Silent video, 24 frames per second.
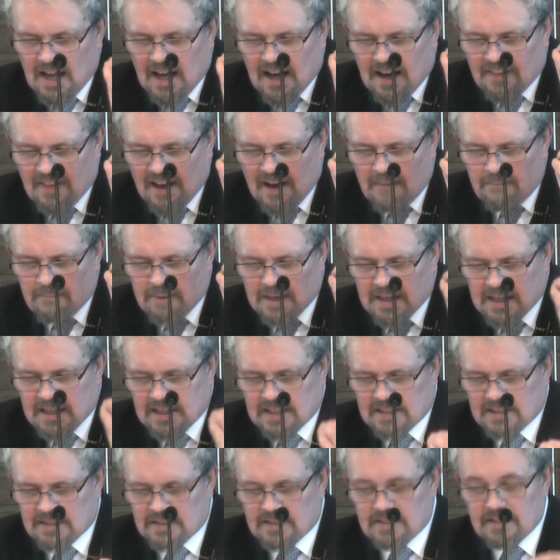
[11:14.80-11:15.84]
And that
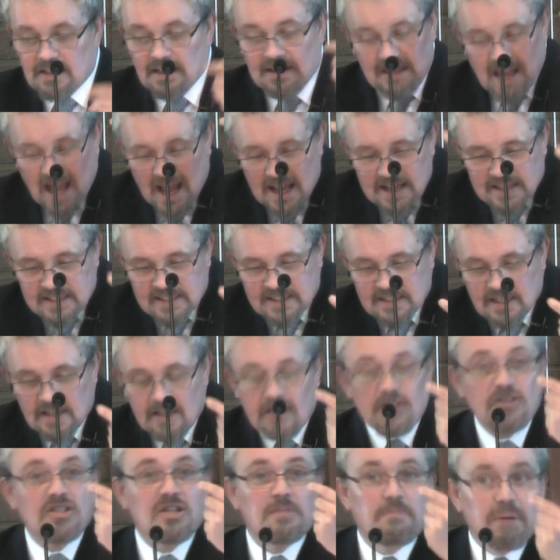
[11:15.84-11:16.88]
means, yes,
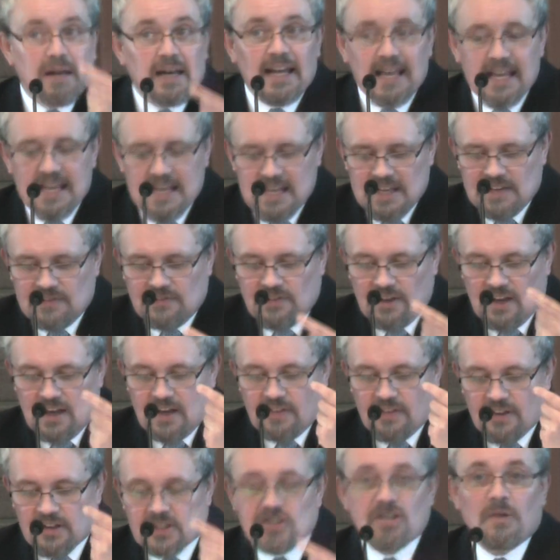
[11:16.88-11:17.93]
to
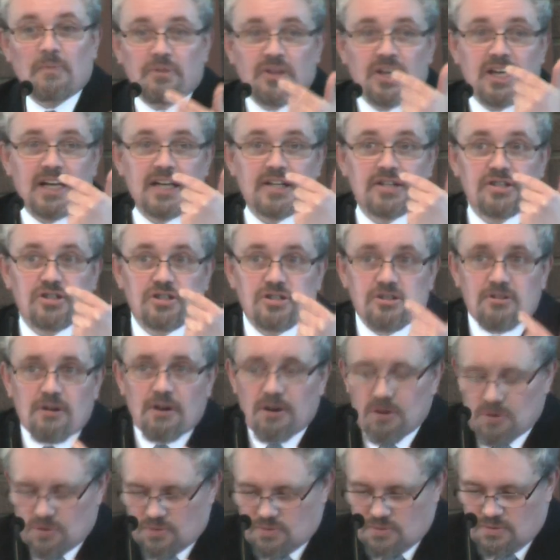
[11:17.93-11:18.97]
believe that something is
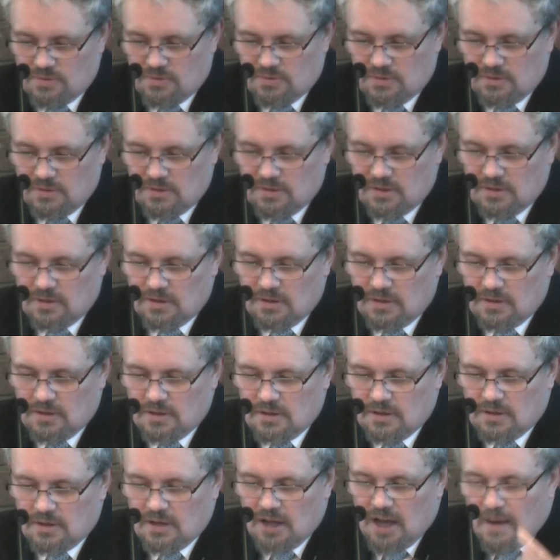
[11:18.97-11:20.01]
true,
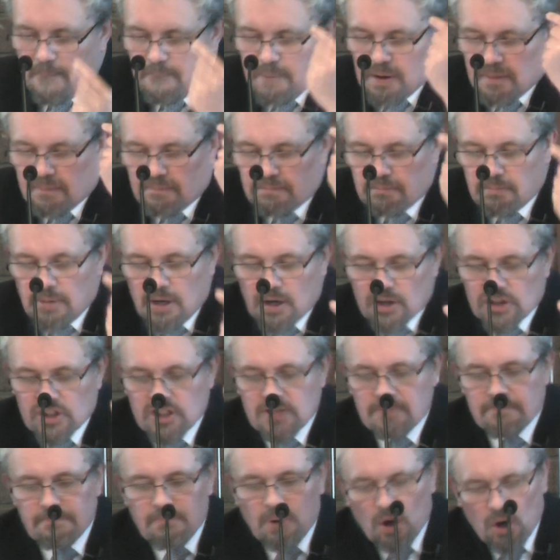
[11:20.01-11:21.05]
but
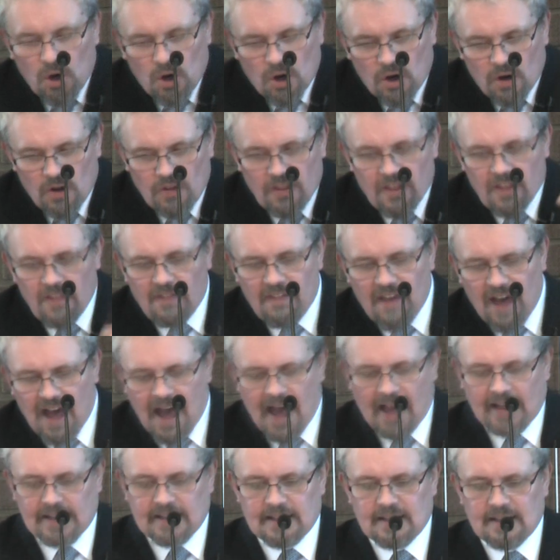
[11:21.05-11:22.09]
much more than
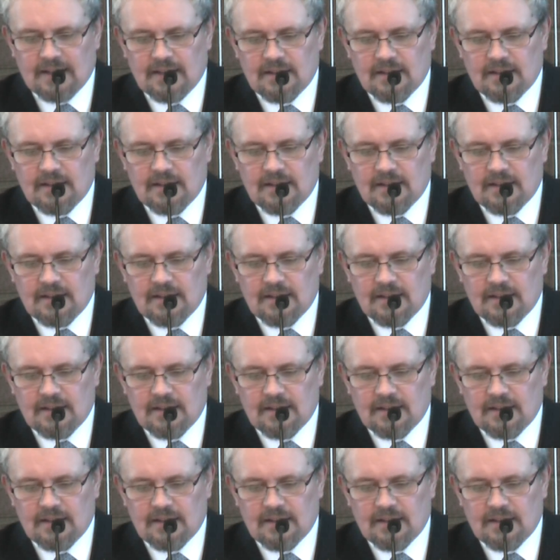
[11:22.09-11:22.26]
that.